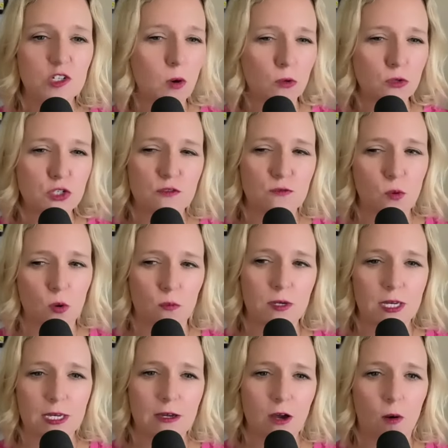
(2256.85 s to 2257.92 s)
Most of what
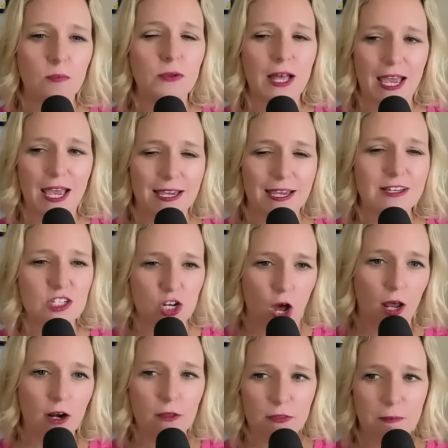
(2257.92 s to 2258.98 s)
we are playing is
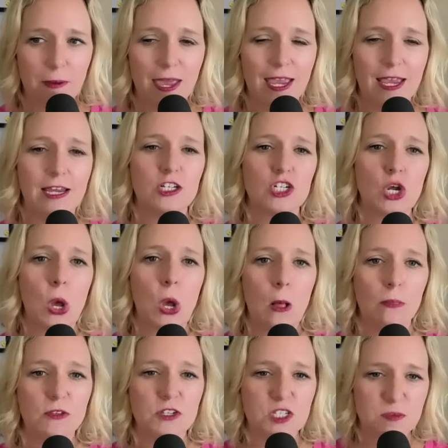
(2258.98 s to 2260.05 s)
not on the page.
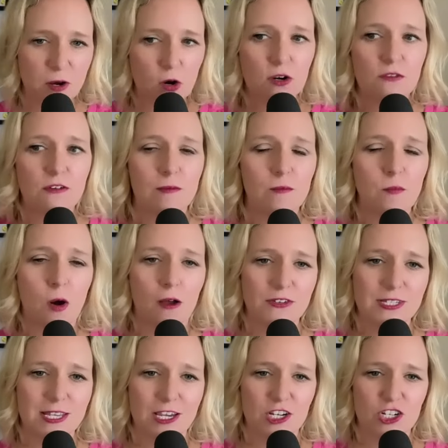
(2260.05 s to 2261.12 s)
The spirit of
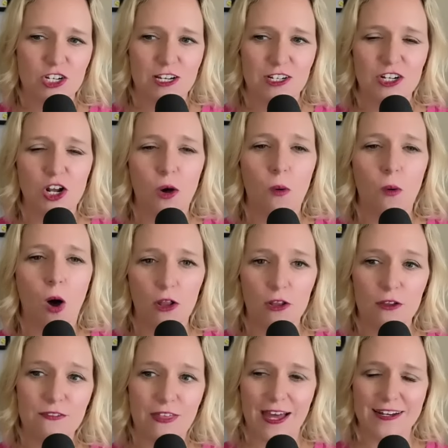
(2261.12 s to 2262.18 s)
improvisation, you know, all
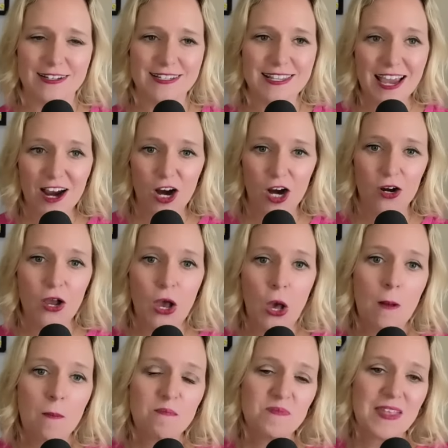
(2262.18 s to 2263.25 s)
of that is there.
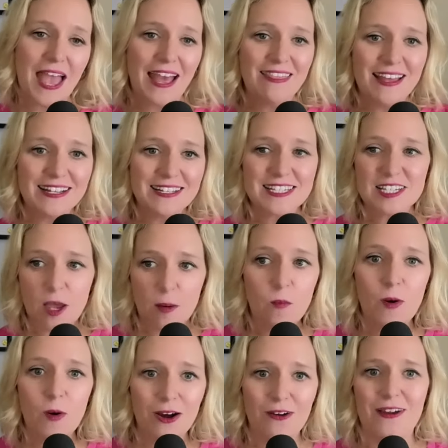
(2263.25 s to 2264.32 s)
And then
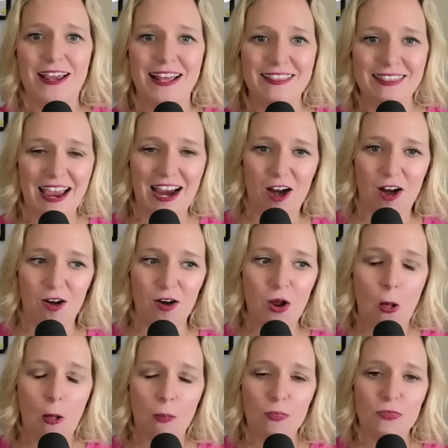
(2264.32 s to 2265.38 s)
somewhere in there,
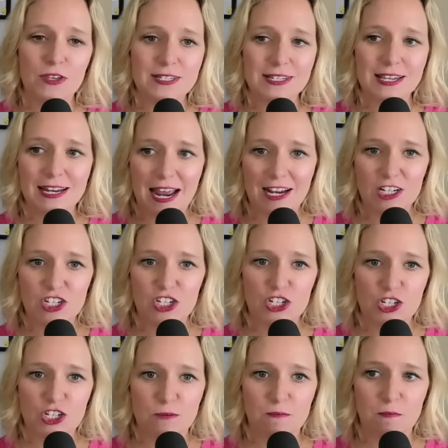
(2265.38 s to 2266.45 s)
this connection
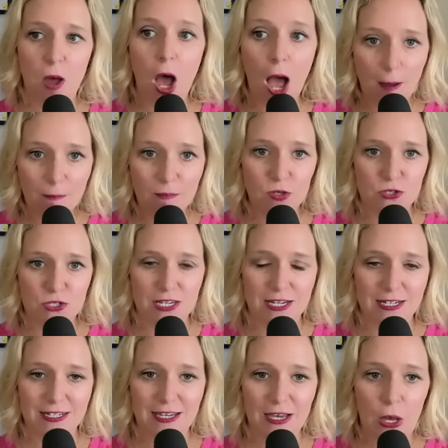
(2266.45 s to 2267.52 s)
to pop
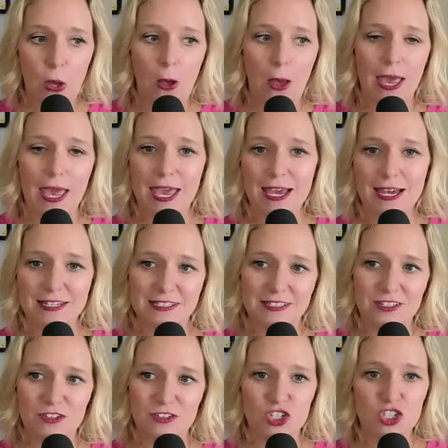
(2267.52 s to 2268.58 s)
music
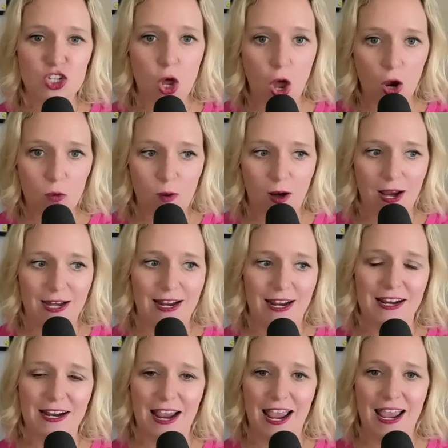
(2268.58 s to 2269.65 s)
and
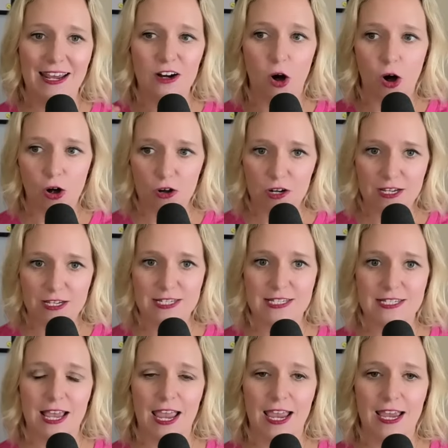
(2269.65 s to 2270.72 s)
songwriting and
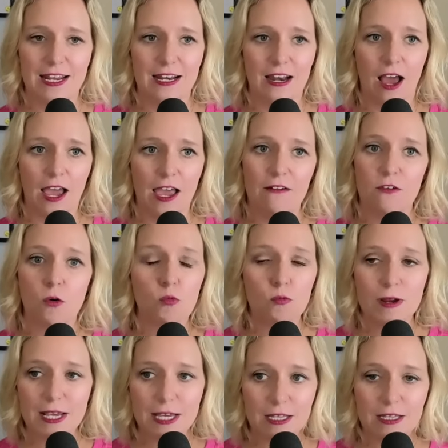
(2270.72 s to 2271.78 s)
artists. And I have a
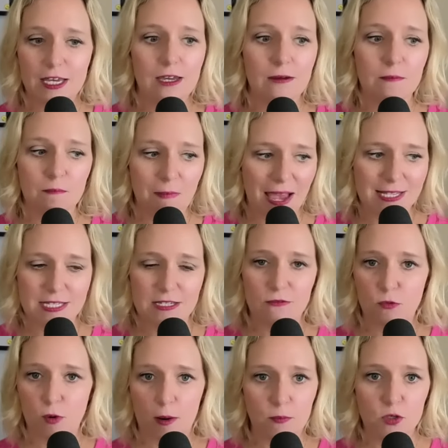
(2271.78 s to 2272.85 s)
really massive
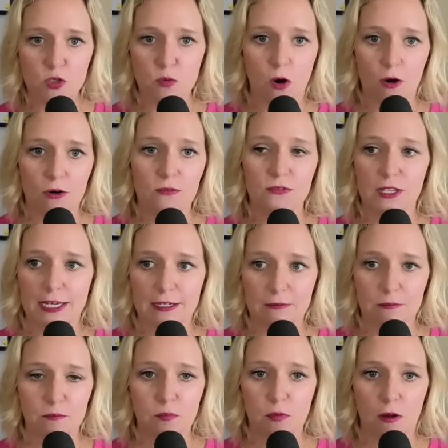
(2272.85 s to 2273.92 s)
repertoire of, like,
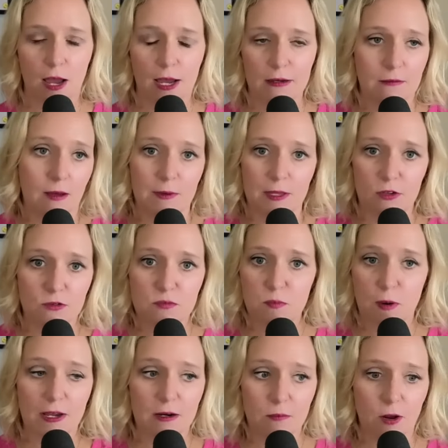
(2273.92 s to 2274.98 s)
I
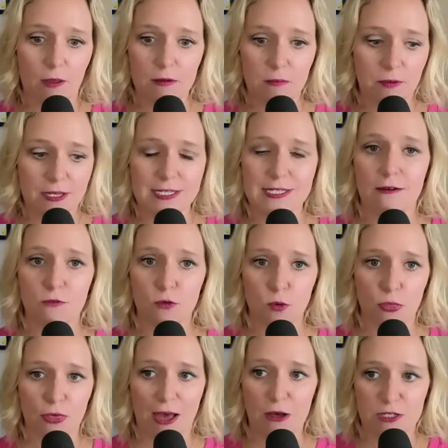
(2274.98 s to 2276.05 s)
could probably play several
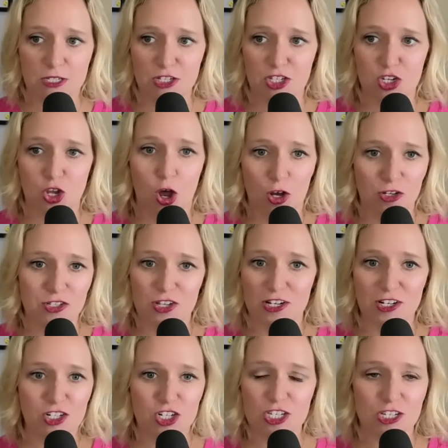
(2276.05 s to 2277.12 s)
thousand songs,
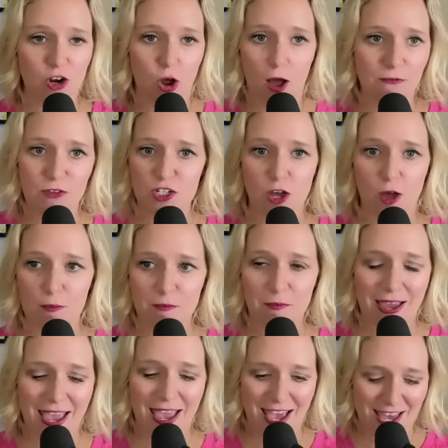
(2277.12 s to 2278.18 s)
like, just off the top of
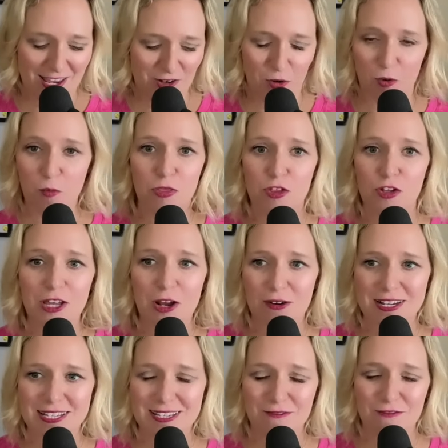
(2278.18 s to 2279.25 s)
my head or with the
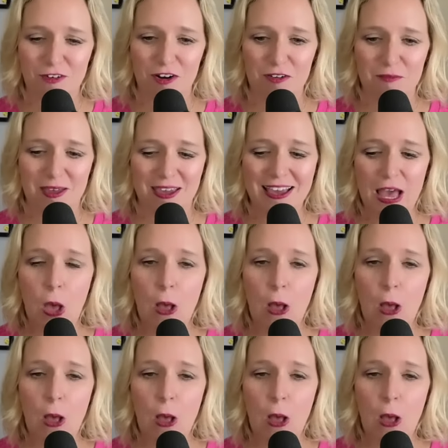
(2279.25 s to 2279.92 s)
lyrics in front of me.